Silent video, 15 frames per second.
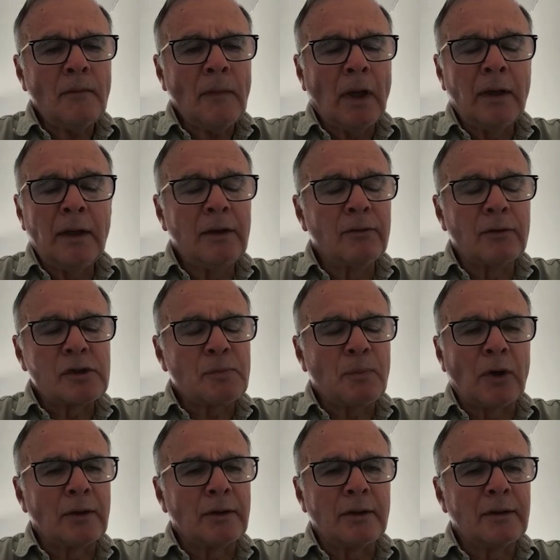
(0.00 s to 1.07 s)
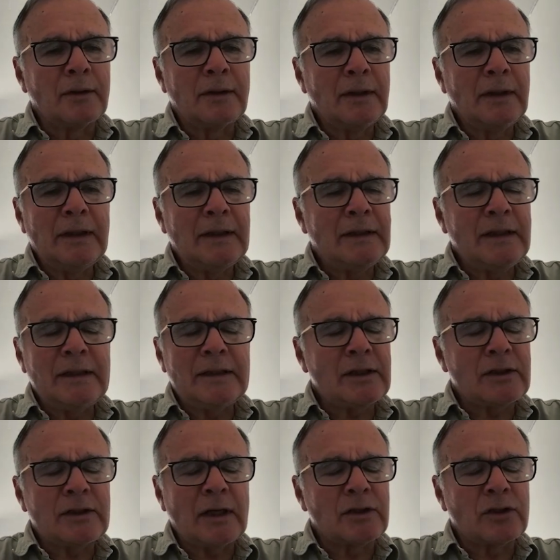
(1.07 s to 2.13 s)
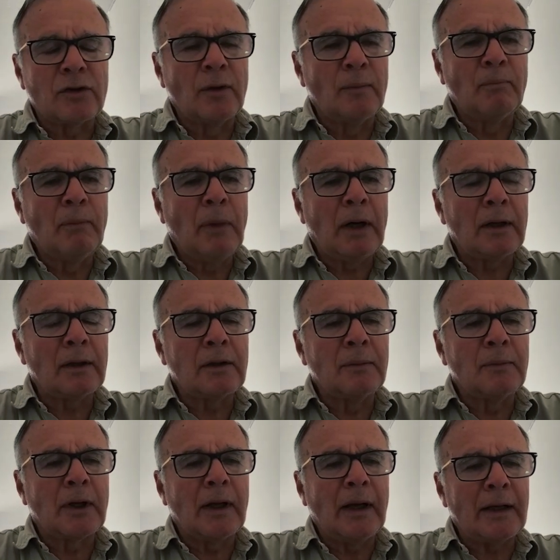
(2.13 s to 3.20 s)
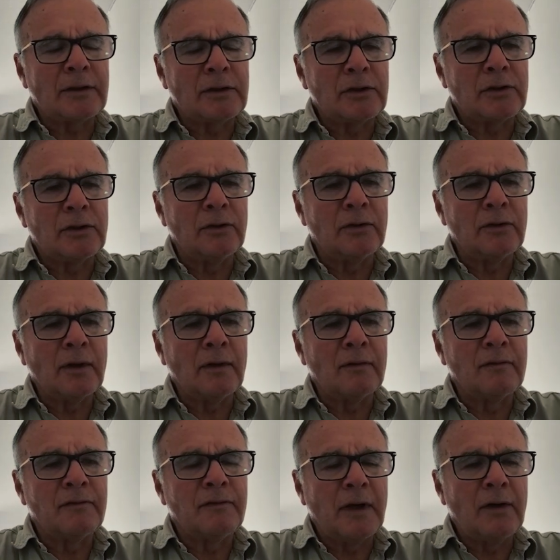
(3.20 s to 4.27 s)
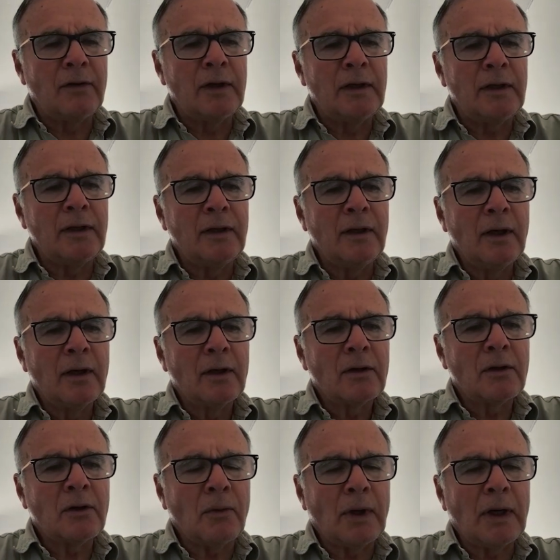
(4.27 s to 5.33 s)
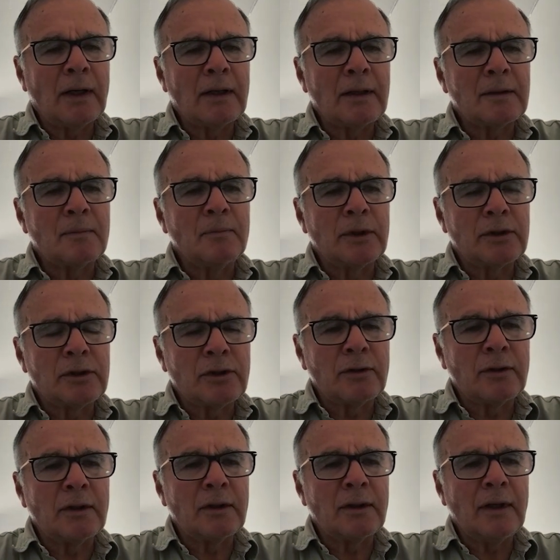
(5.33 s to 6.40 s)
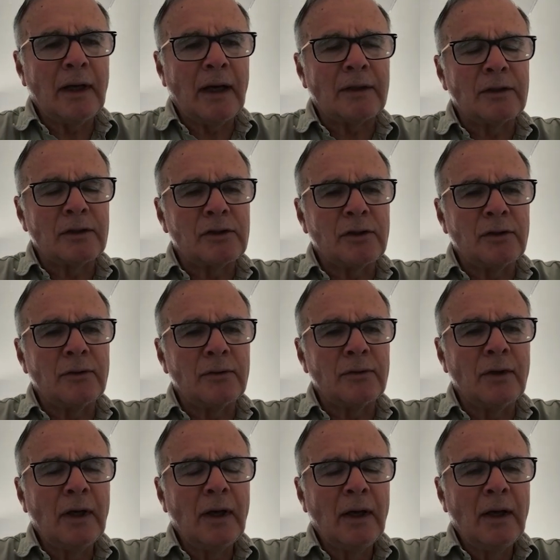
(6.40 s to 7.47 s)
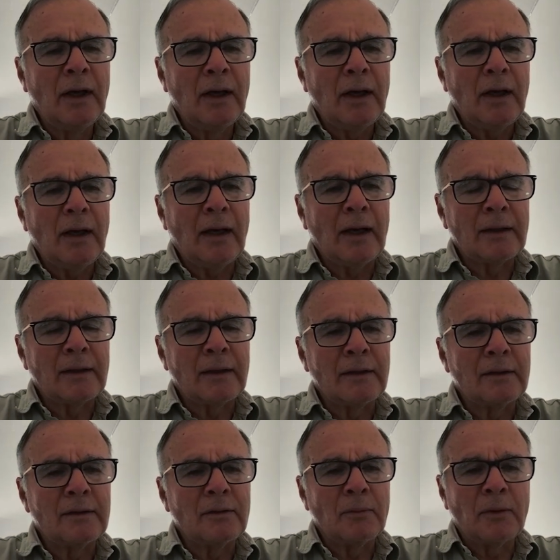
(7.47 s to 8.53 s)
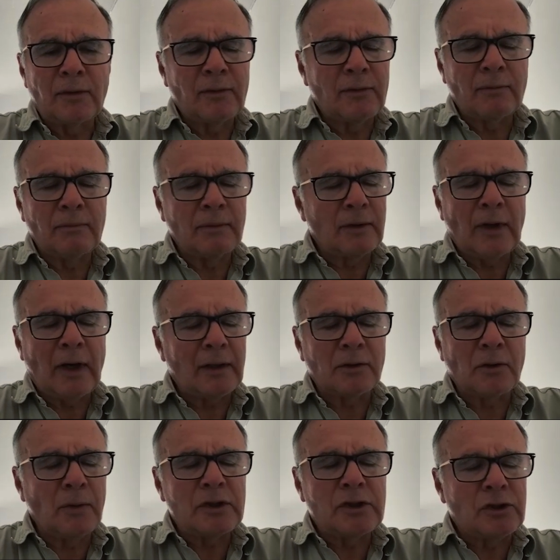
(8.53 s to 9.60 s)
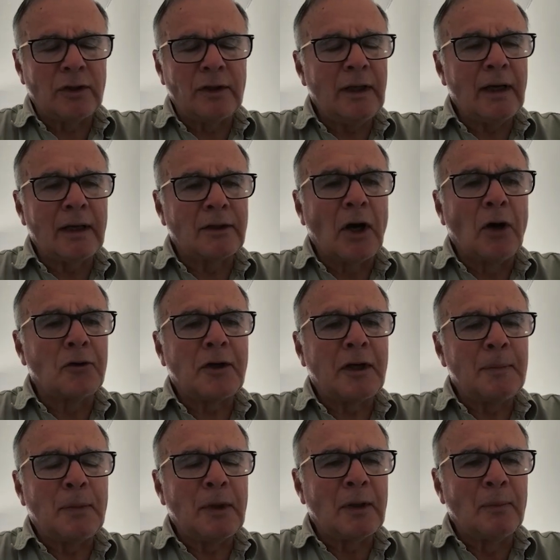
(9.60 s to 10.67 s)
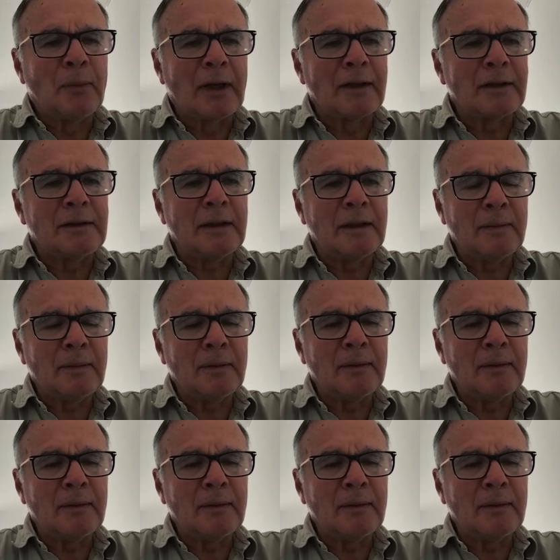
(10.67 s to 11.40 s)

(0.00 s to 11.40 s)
He responded. He just has a remarkable attitude, a very quiet, mature attitude, and without question, he had goalkeeping ability.